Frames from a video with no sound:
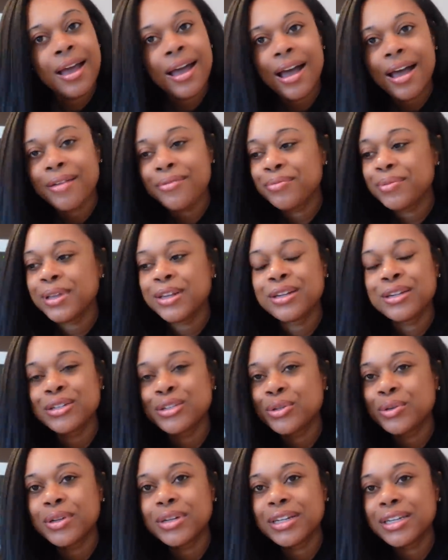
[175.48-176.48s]
I've been
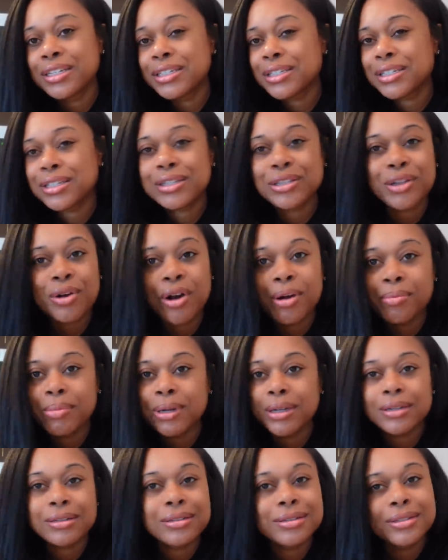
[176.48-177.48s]
doing these
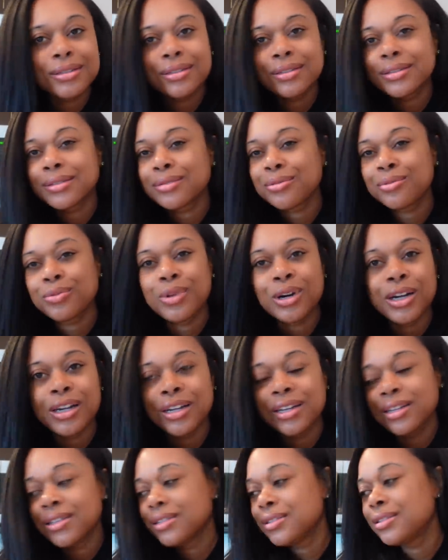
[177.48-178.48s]
Starbucks
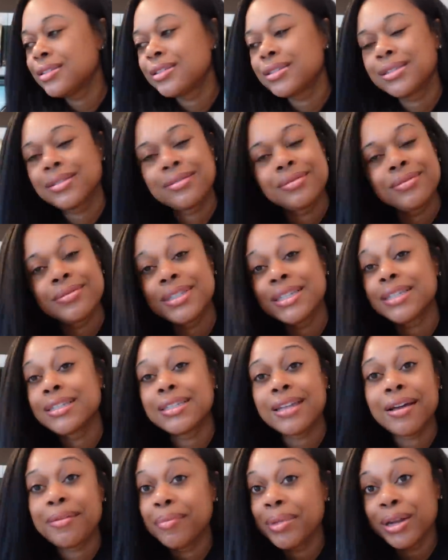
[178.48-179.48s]
runs
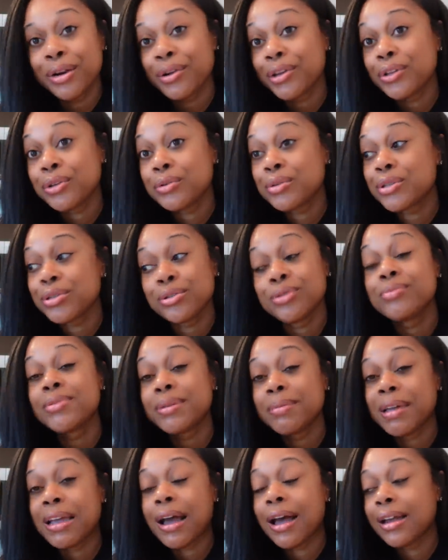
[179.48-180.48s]
since I've been on YouTube,
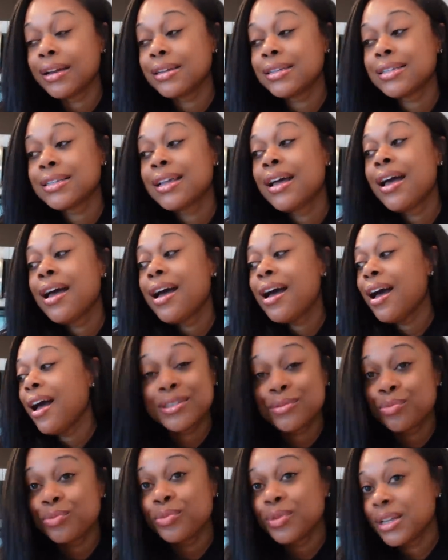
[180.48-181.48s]
to be honest.
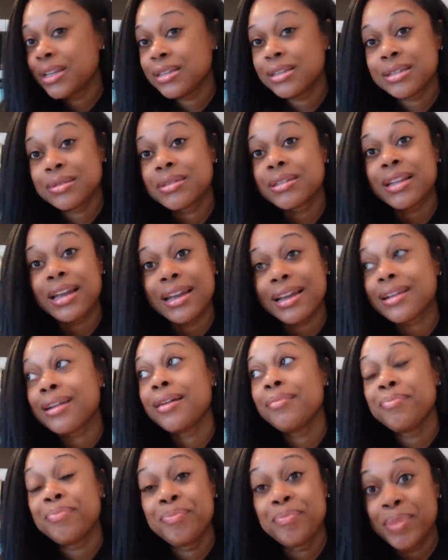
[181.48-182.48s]
It's like
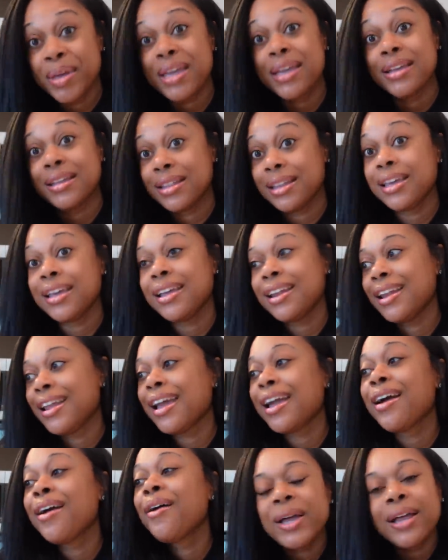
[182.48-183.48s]
a big thing now.